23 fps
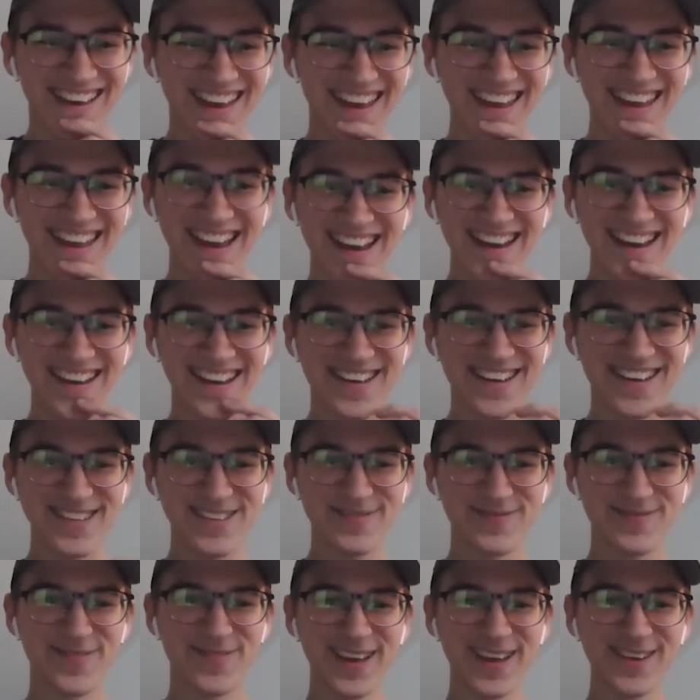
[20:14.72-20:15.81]
Yeah,
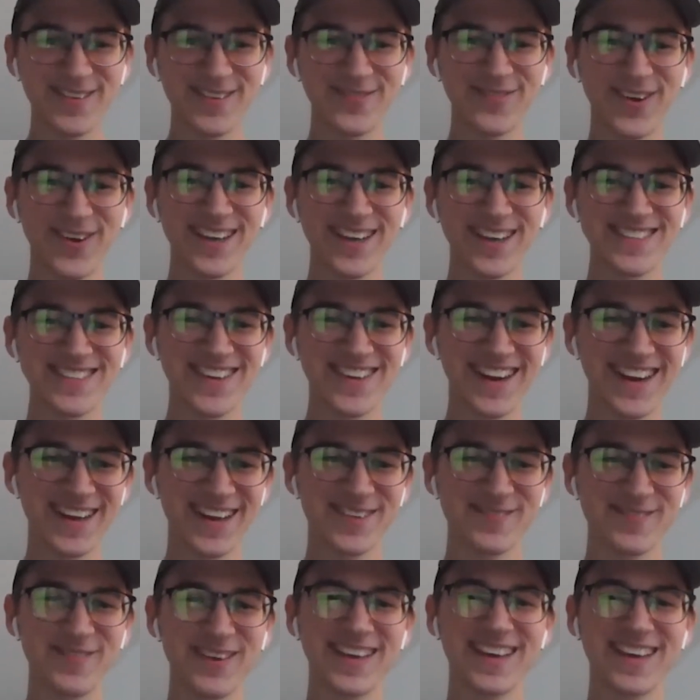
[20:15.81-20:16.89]
it's been
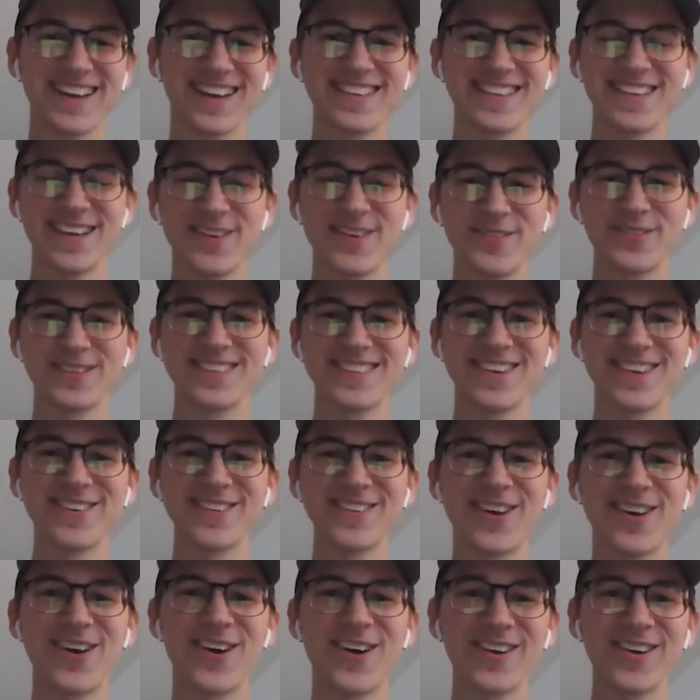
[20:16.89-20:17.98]
frustrating because it was so
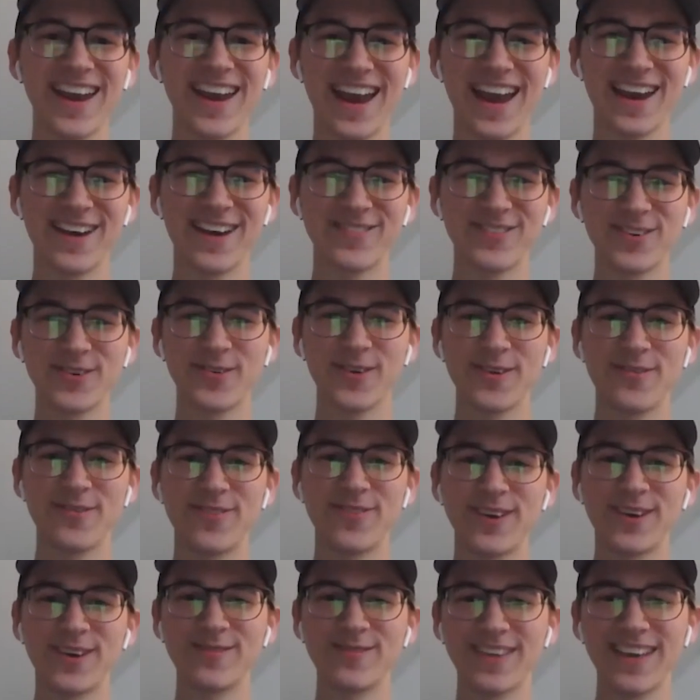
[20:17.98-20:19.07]
long after we
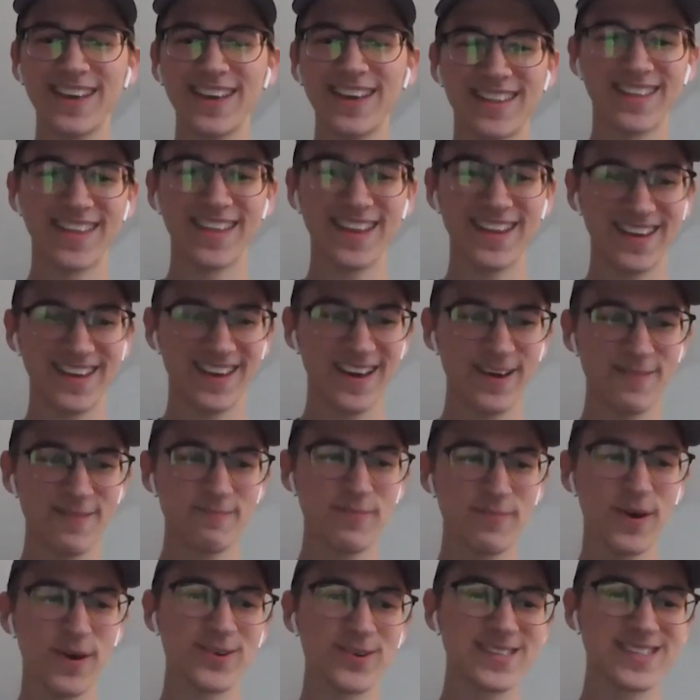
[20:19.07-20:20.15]
filmed it that it got
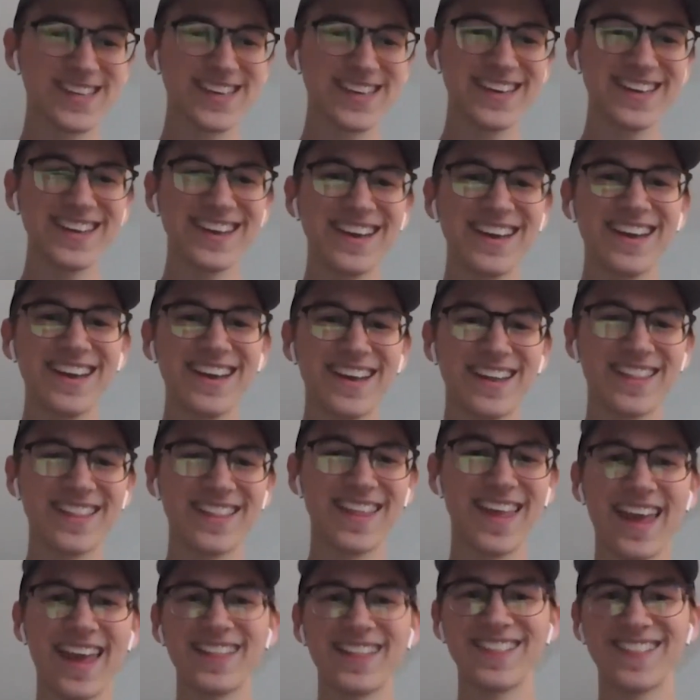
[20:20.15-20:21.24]
posted,
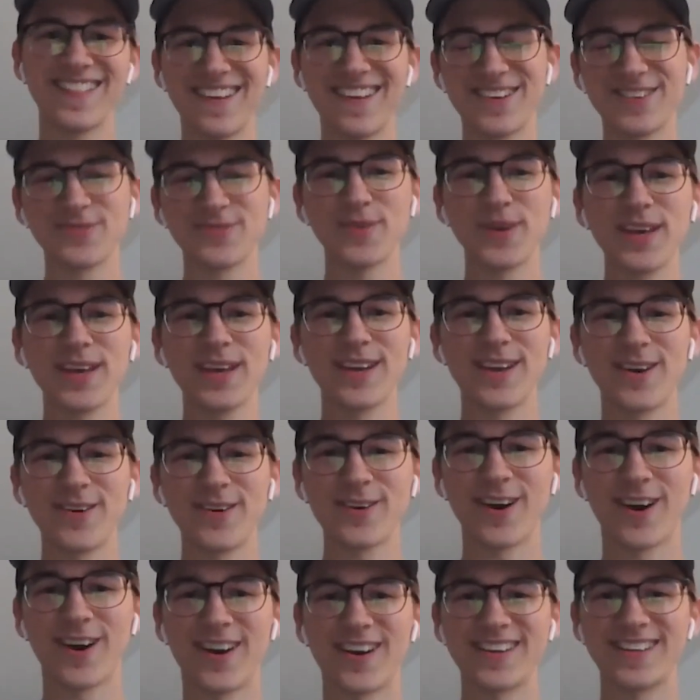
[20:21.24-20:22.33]
and there's really no
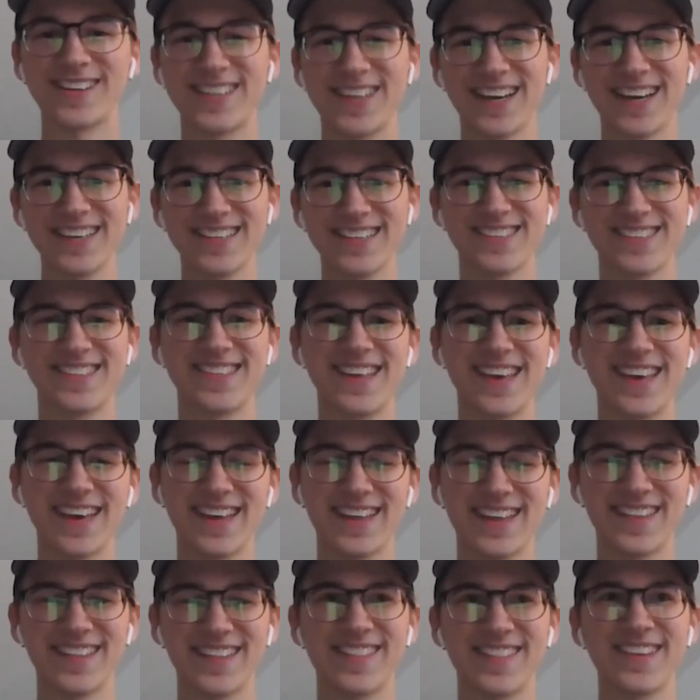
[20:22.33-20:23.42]
context that
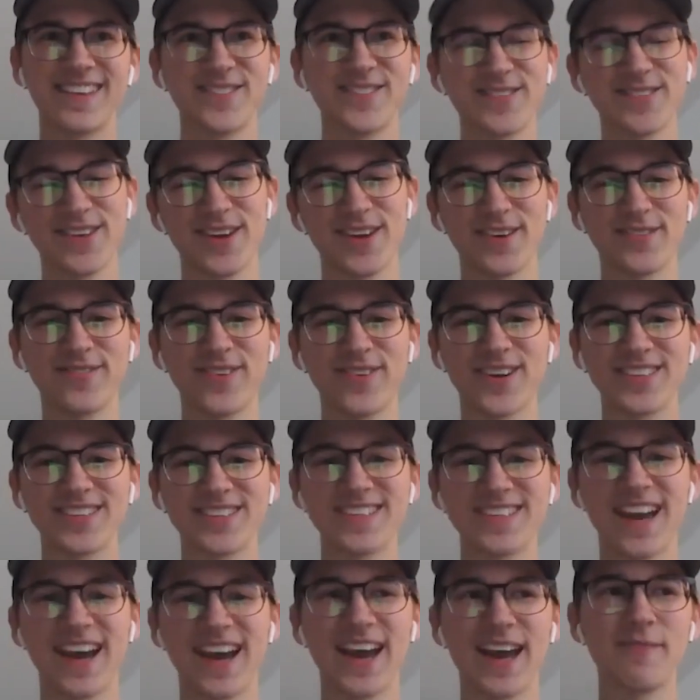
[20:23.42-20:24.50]
this was our first
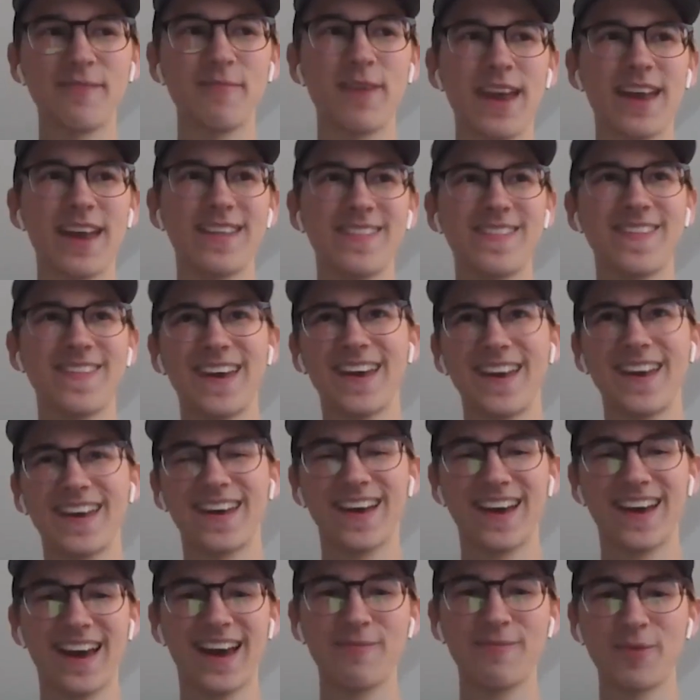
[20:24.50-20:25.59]
time and that
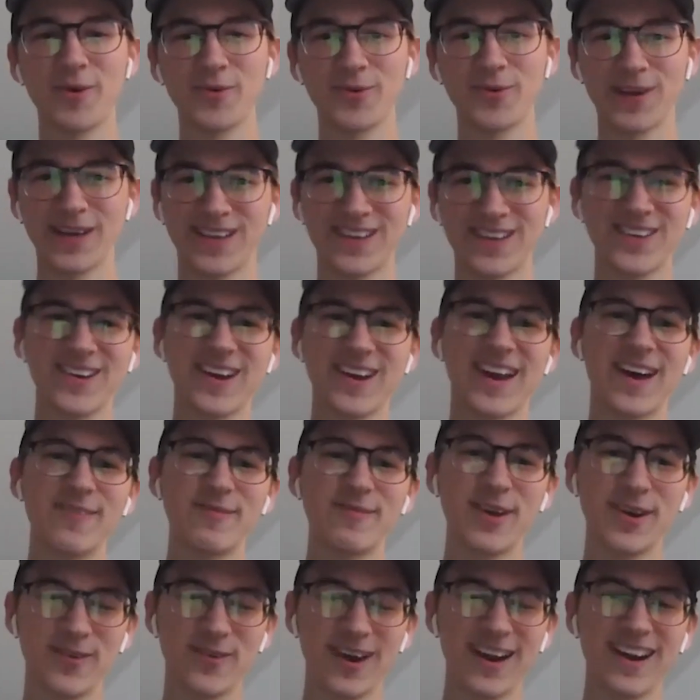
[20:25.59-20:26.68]
I'm a regular
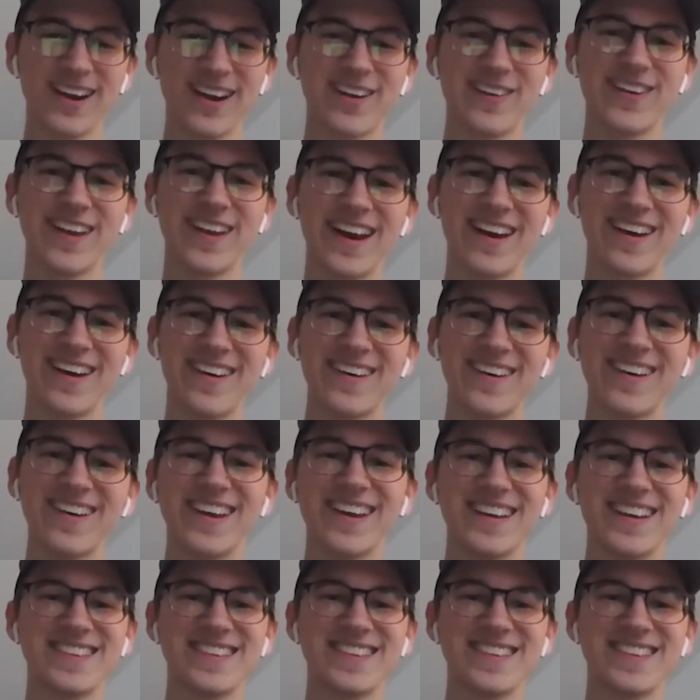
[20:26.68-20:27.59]
helmet wearer now.